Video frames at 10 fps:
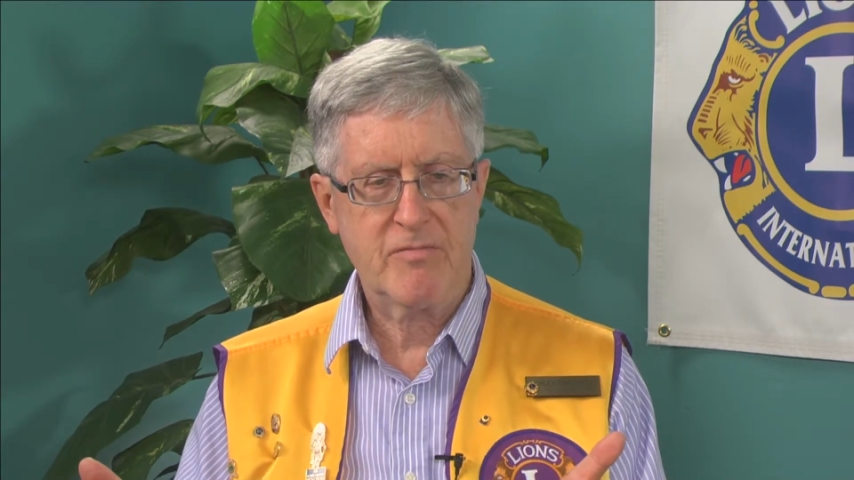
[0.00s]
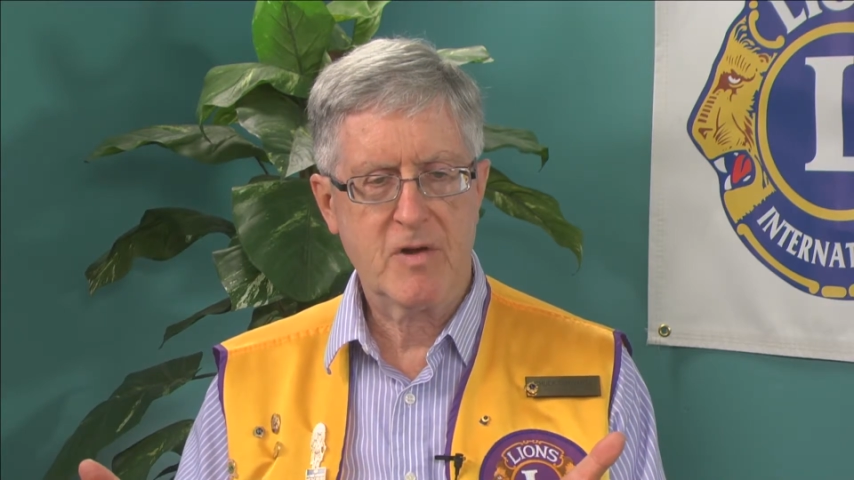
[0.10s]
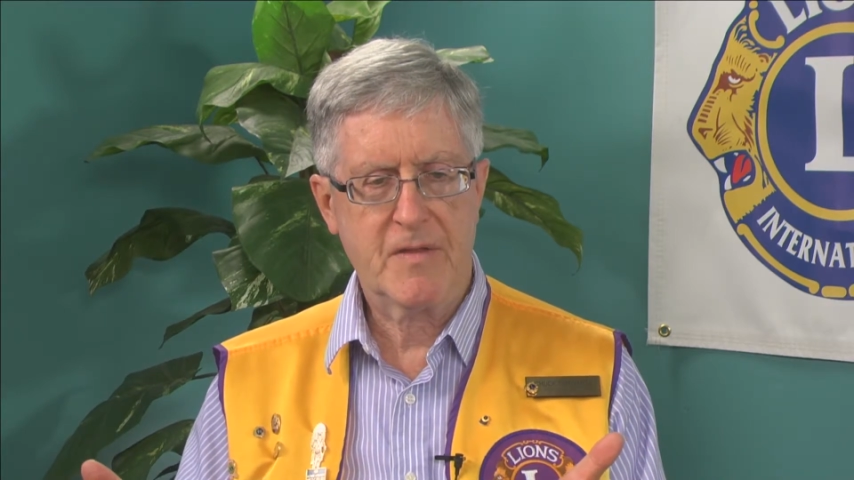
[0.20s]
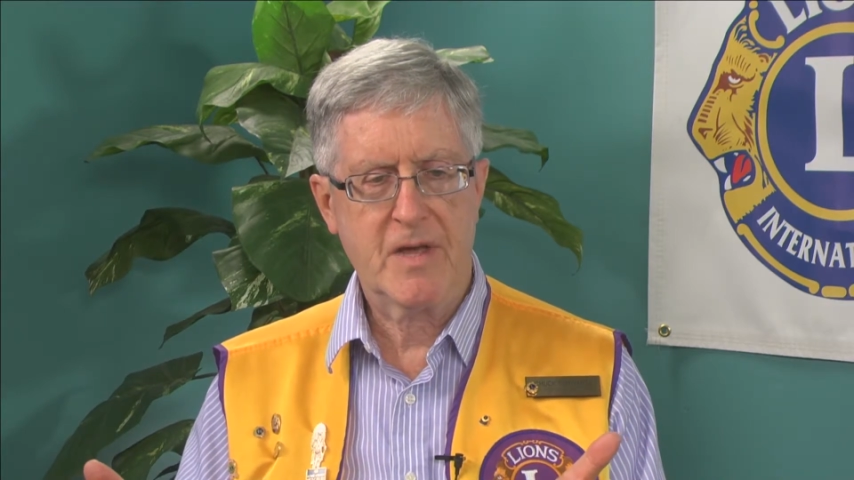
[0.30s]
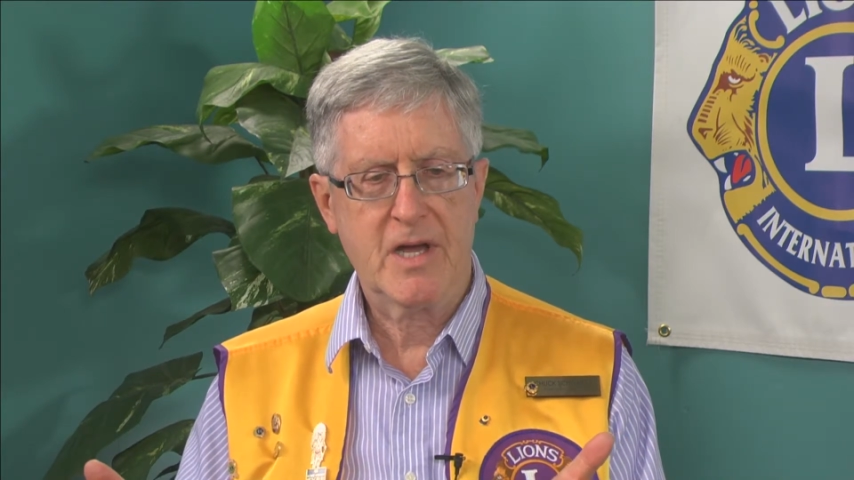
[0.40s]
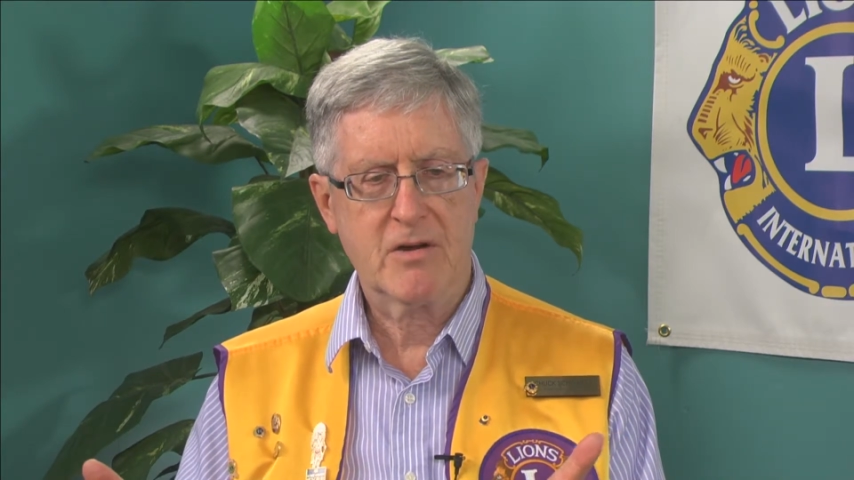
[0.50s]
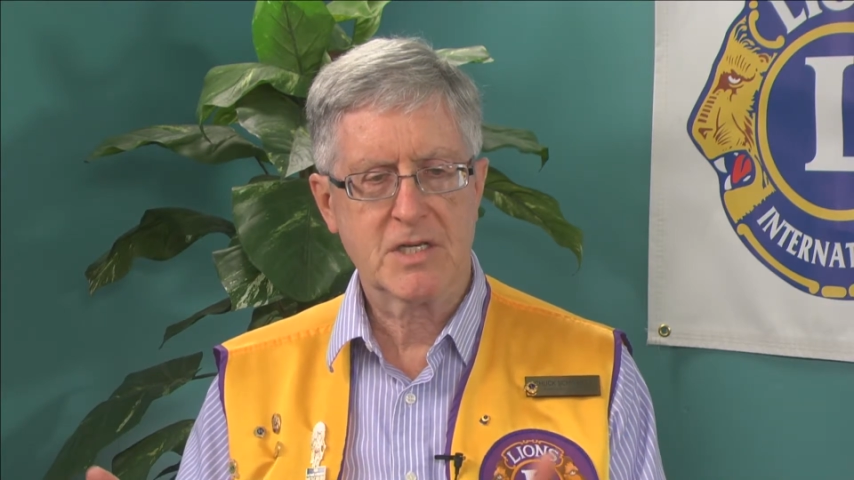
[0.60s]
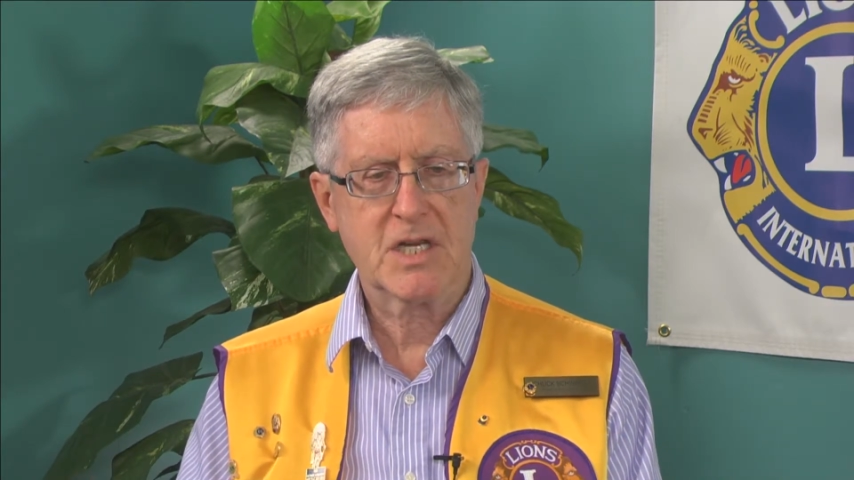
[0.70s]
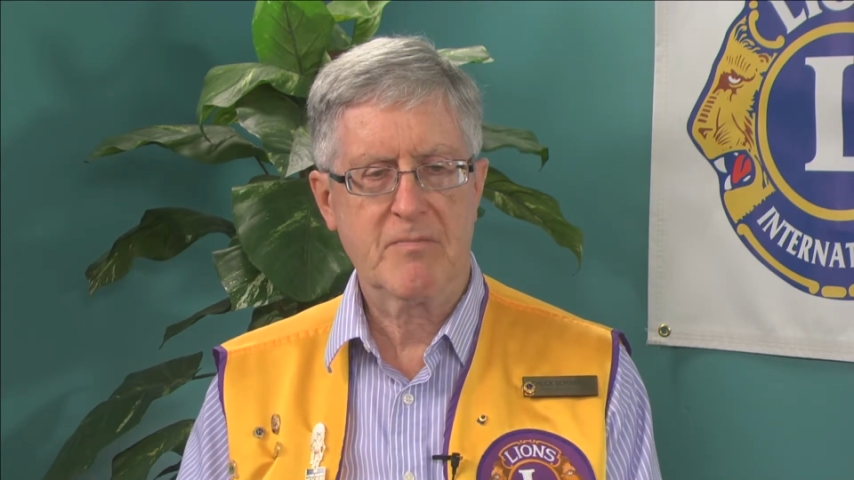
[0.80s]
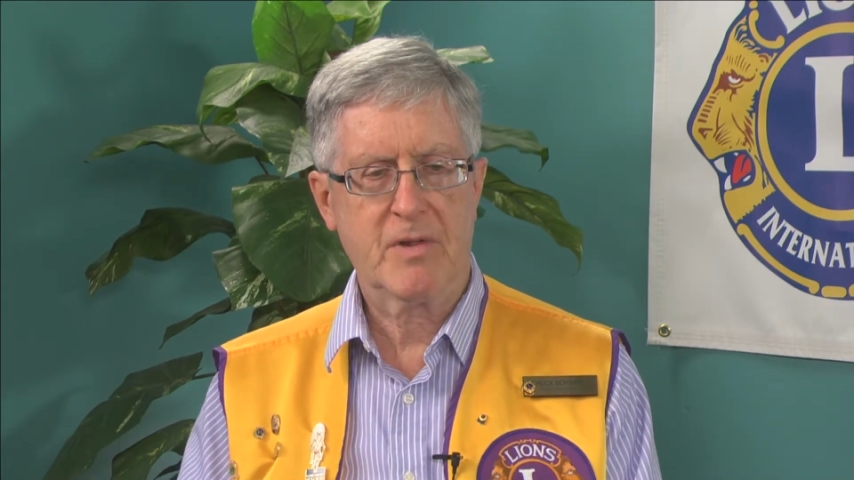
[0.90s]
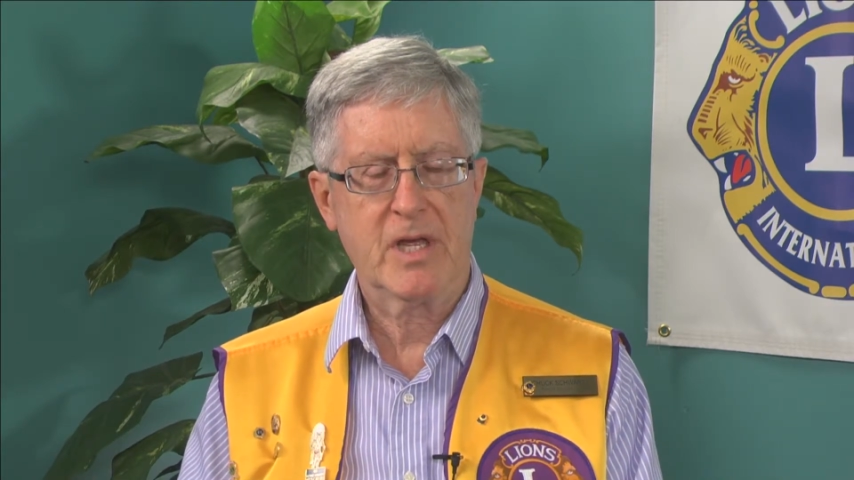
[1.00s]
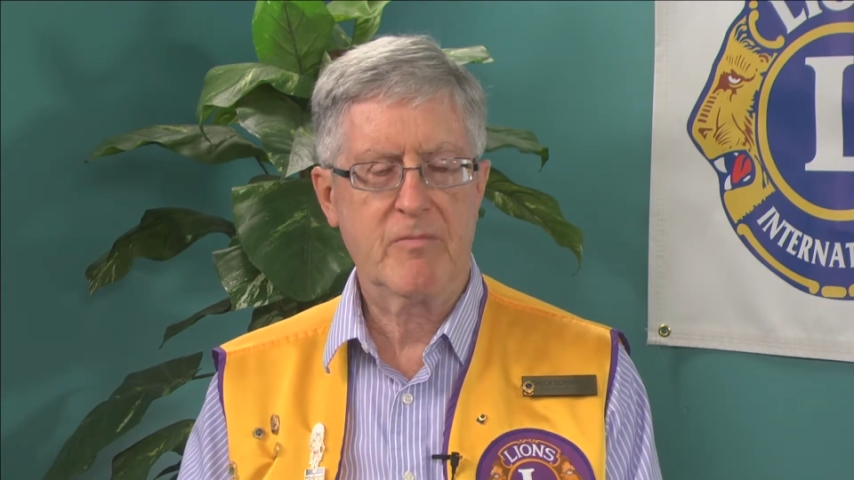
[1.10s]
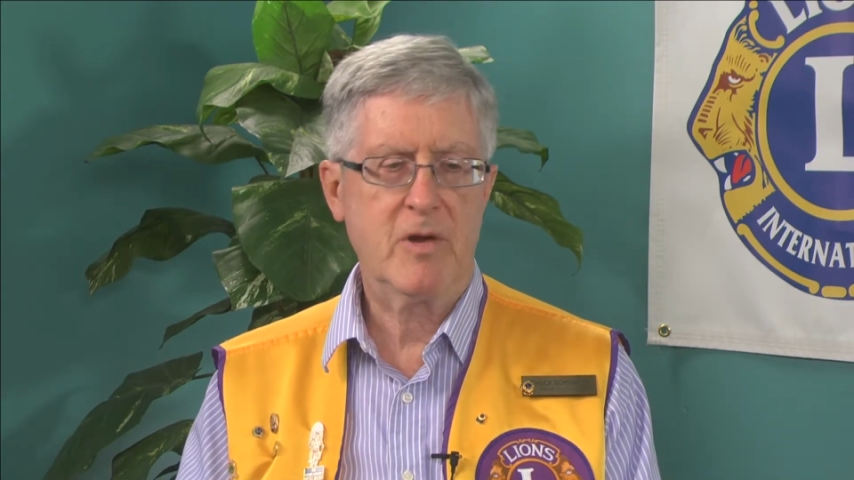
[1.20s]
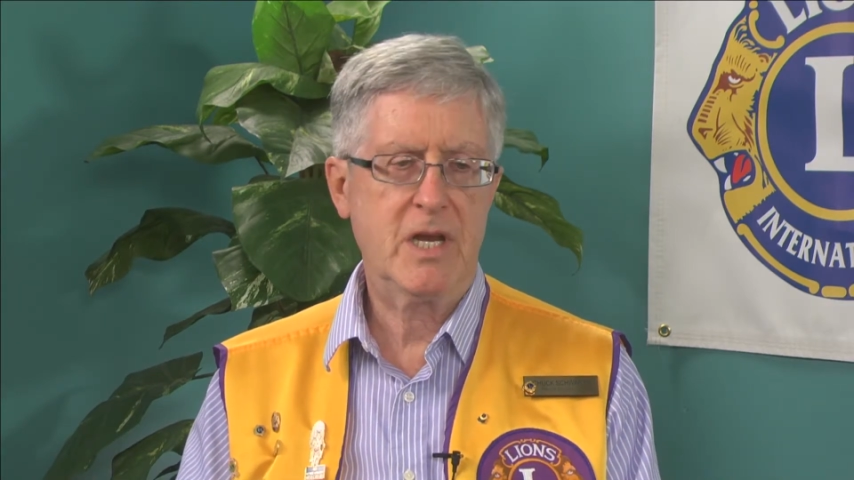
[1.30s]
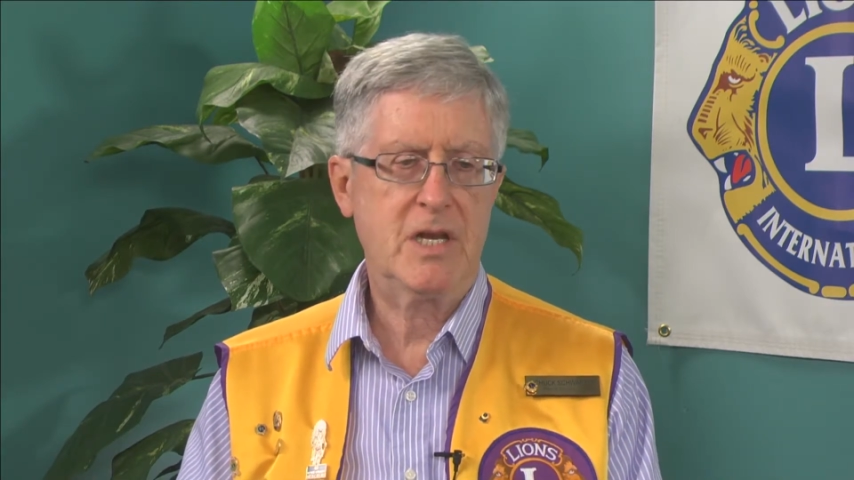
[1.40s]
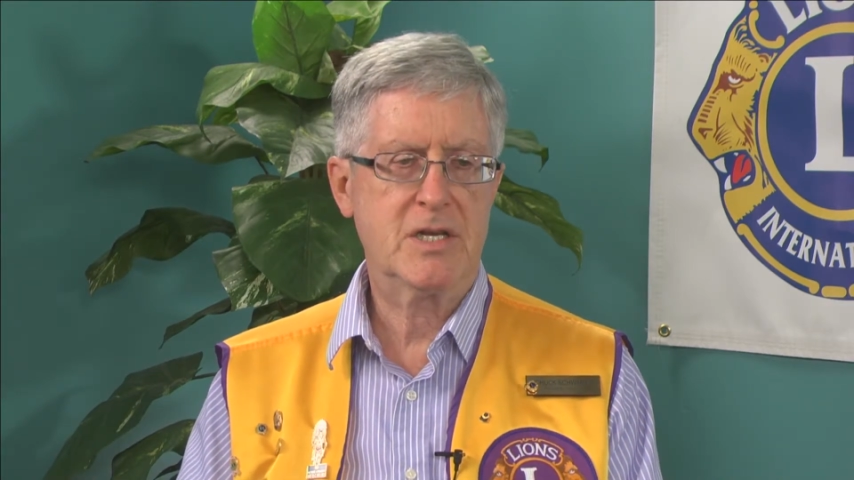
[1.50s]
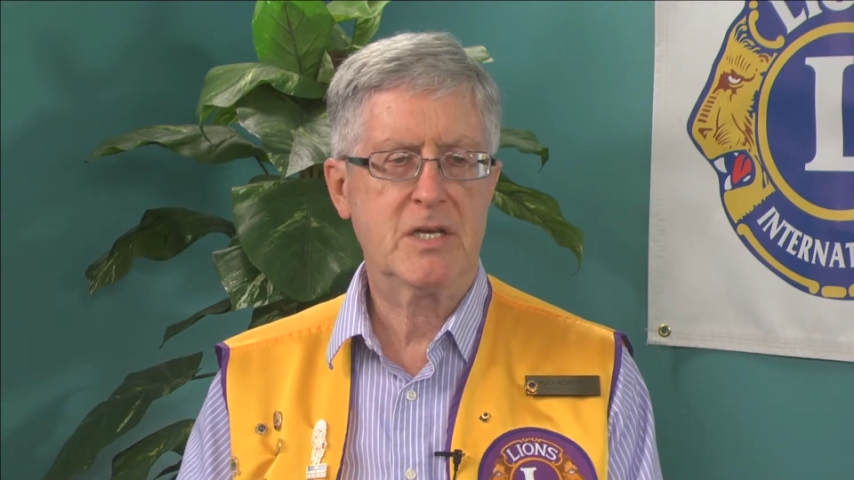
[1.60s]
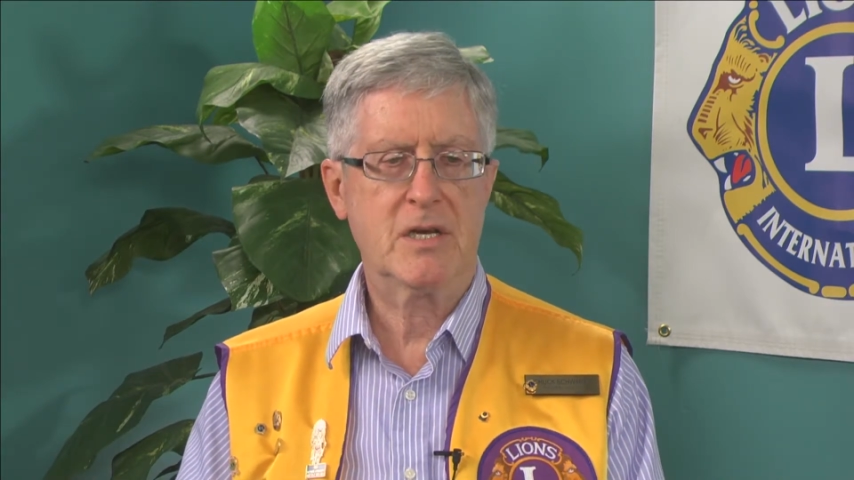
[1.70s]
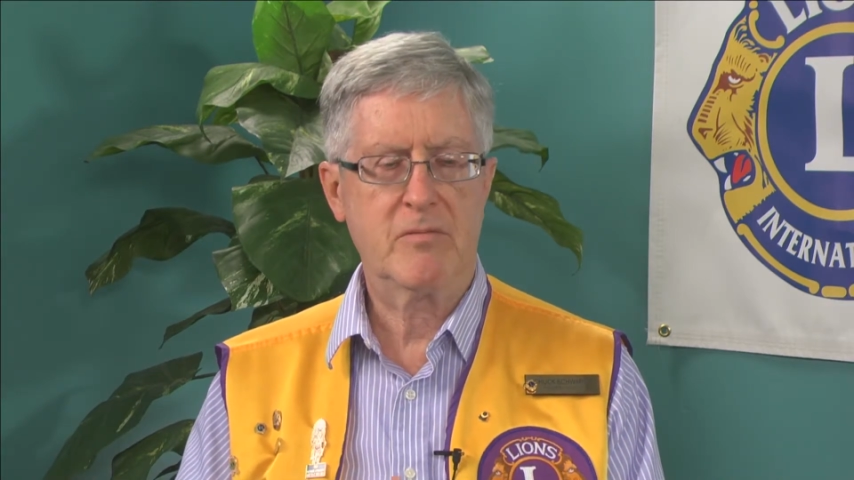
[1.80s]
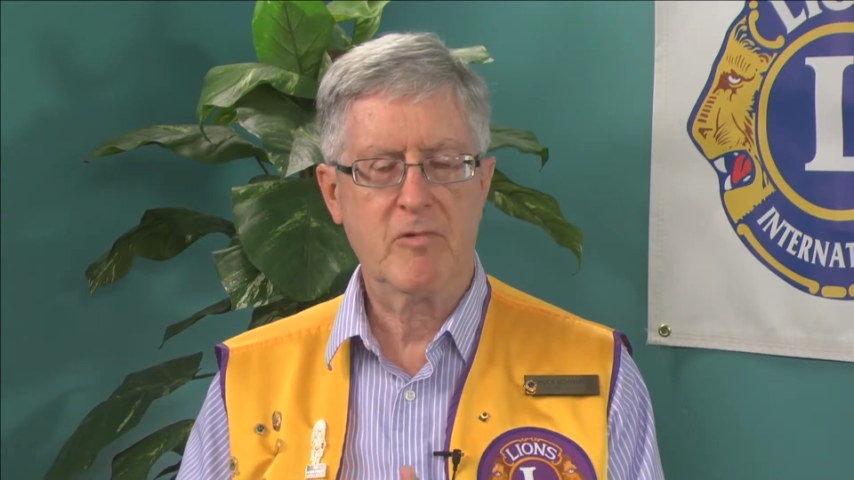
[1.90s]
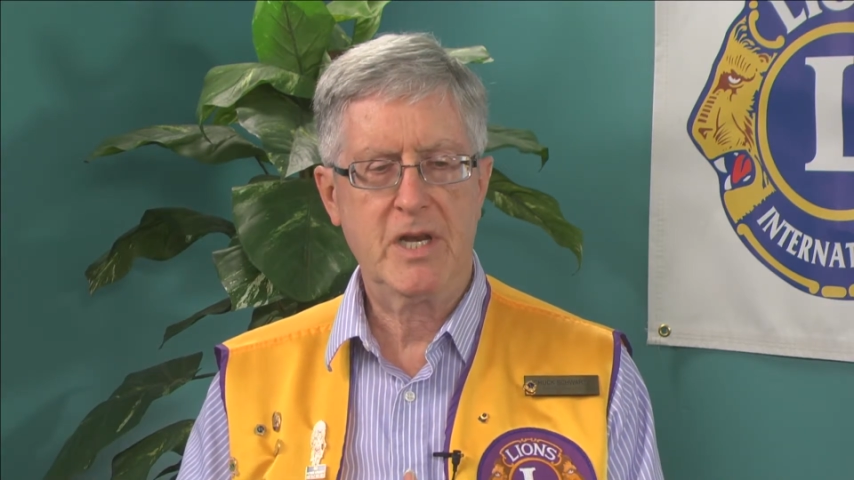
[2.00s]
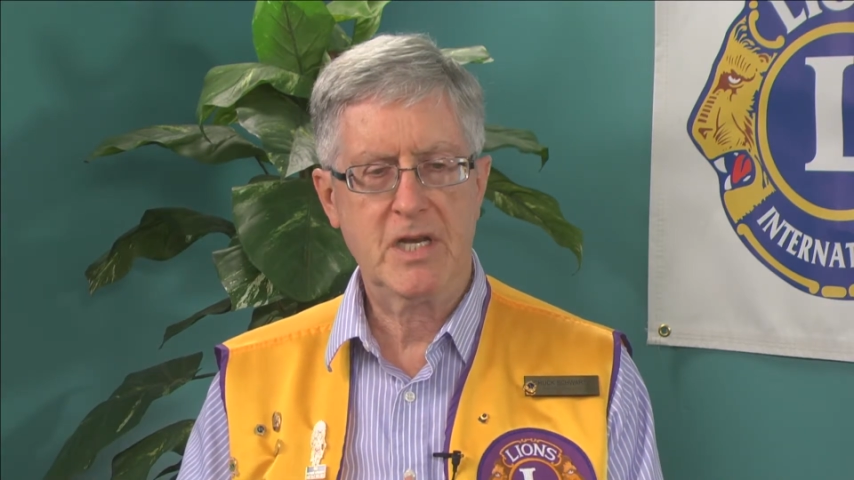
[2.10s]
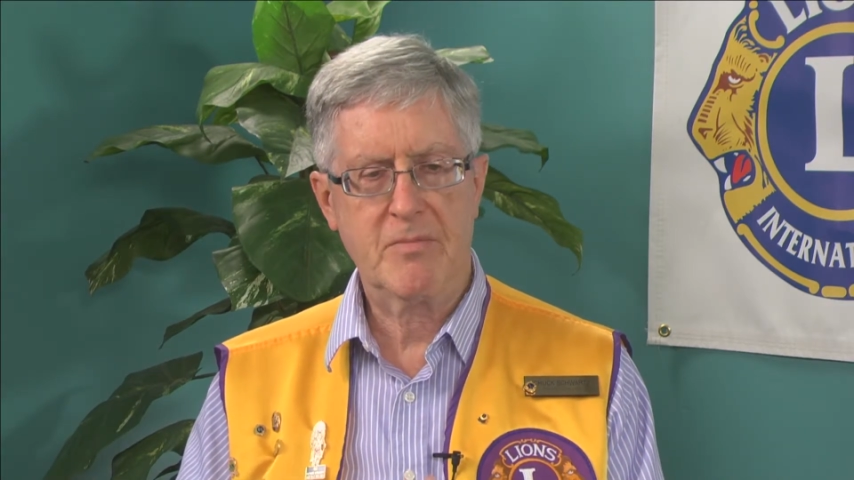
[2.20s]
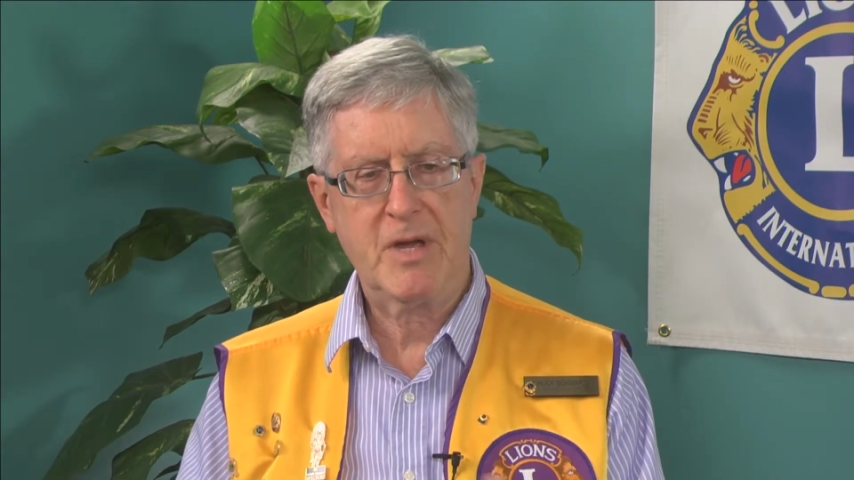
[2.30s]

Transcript: with that are simply we need to